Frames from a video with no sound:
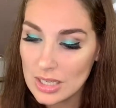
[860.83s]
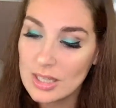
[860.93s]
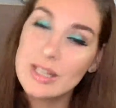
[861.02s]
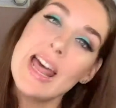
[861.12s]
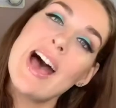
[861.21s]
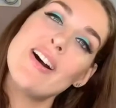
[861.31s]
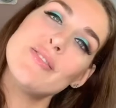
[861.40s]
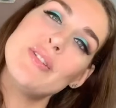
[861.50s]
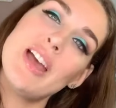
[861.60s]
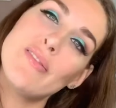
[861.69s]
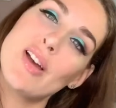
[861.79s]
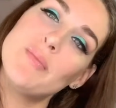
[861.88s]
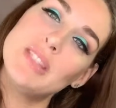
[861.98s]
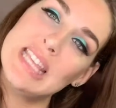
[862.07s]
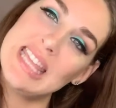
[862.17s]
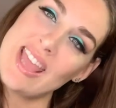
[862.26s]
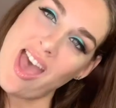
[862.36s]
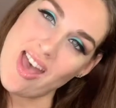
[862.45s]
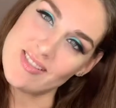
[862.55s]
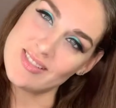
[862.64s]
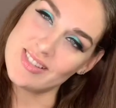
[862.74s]
Now we have come to the
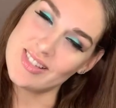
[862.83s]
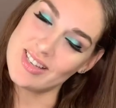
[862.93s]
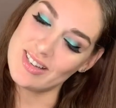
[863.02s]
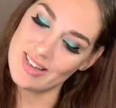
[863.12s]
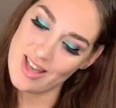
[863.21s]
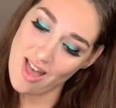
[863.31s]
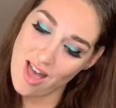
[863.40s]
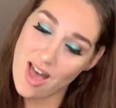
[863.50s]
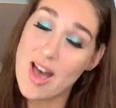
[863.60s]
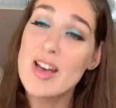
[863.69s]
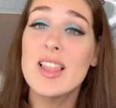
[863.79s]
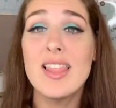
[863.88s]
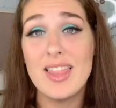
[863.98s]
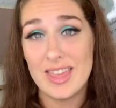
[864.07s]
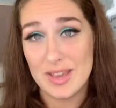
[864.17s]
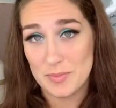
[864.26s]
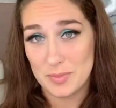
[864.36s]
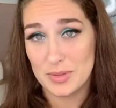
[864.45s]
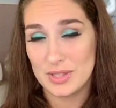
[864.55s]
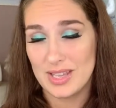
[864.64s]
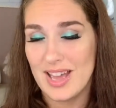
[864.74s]
end.
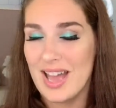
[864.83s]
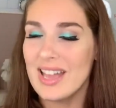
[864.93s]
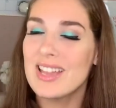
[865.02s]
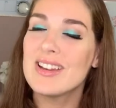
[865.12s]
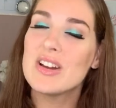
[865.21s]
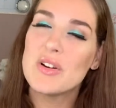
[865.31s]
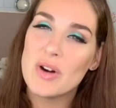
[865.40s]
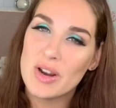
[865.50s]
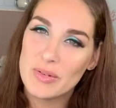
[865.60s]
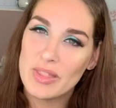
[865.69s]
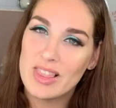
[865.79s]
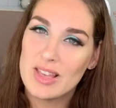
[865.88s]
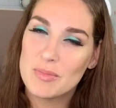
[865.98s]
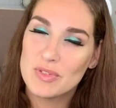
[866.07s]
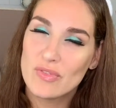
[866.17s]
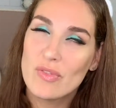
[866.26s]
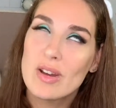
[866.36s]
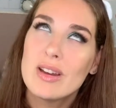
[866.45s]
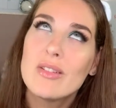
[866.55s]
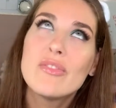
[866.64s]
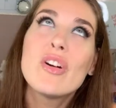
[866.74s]
Lips. I can go on with lips
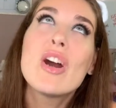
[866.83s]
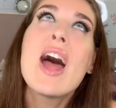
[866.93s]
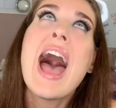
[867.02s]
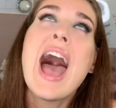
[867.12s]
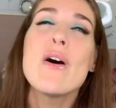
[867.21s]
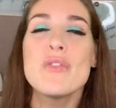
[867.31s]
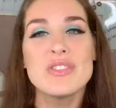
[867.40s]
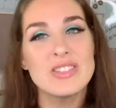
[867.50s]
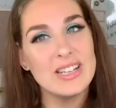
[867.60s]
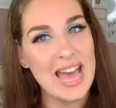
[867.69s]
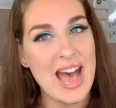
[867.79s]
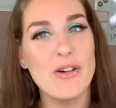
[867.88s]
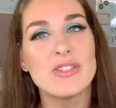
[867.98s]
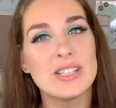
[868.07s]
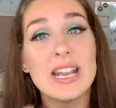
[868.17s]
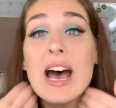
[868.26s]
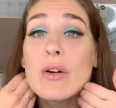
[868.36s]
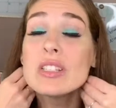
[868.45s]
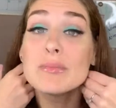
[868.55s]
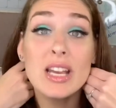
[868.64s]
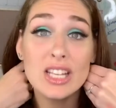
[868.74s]
for hours and hours and
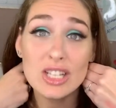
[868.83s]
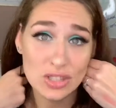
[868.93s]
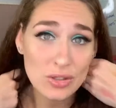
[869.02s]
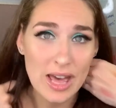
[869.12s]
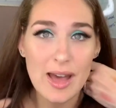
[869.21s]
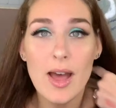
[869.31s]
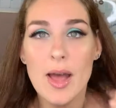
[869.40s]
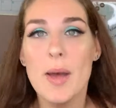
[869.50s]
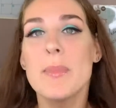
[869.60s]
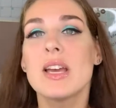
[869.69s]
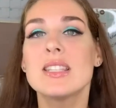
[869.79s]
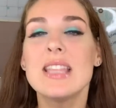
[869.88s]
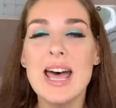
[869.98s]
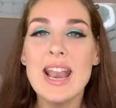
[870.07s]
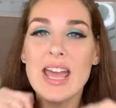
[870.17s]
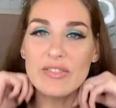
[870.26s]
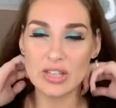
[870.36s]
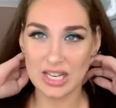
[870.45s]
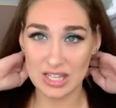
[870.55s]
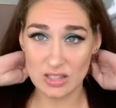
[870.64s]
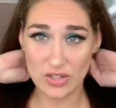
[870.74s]
hours. I'm not gonna do that because then I feel
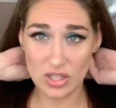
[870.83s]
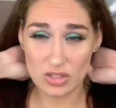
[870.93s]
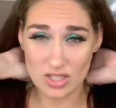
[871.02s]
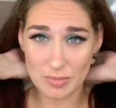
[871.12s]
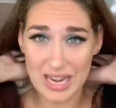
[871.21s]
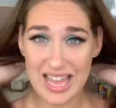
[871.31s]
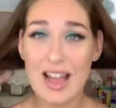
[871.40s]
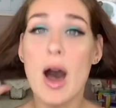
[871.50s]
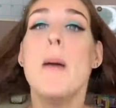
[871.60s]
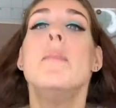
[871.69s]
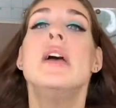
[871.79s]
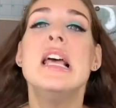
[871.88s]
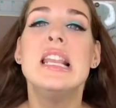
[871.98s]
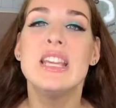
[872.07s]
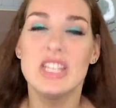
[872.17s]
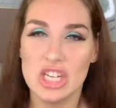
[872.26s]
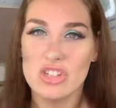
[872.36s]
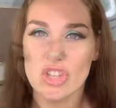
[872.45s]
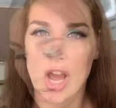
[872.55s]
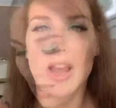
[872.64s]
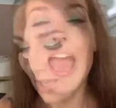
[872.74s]
like this video is gonna be like a million years
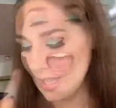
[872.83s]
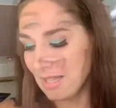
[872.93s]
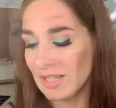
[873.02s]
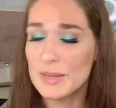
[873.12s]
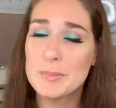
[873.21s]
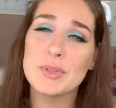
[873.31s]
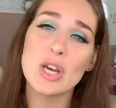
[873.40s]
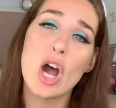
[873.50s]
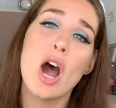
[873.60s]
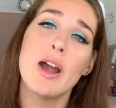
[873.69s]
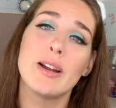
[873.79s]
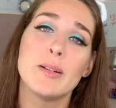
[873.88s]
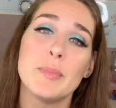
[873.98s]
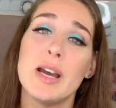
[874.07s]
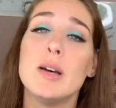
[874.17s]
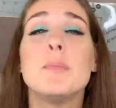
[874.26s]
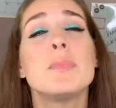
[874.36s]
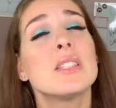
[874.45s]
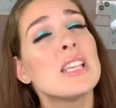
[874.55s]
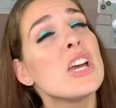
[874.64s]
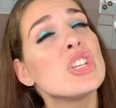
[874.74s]
long. And lips are my
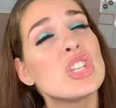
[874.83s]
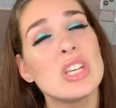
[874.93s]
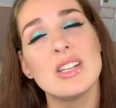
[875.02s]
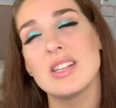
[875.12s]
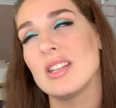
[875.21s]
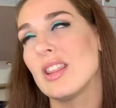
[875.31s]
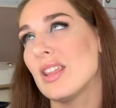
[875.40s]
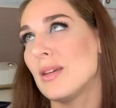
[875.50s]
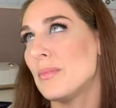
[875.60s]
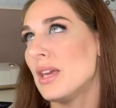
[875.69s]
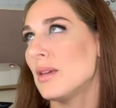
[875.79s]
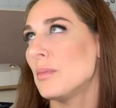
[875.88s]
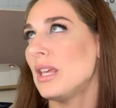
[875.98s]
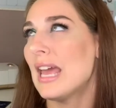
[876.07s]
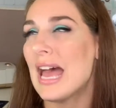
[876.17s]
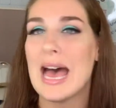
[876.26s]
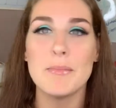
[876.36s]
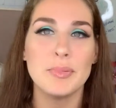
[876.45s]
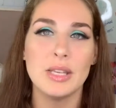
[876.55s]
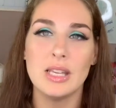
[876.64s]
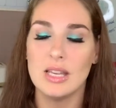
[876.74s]
obsession. They make me
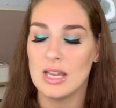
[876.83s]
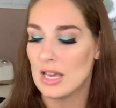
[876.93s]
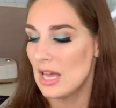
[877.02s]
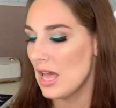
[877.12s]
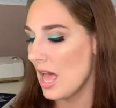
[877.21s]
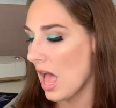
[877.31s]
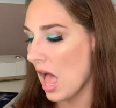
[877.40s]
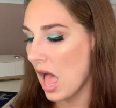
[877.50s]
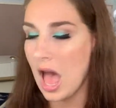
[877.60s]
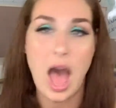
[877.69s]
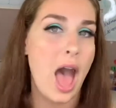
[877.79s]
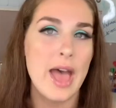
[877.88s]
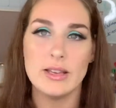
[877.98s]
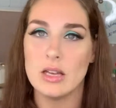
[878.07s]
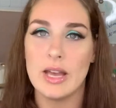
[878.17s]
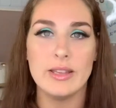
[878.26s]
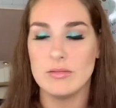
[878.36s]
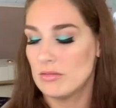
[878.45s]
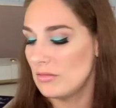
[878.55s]
happy. I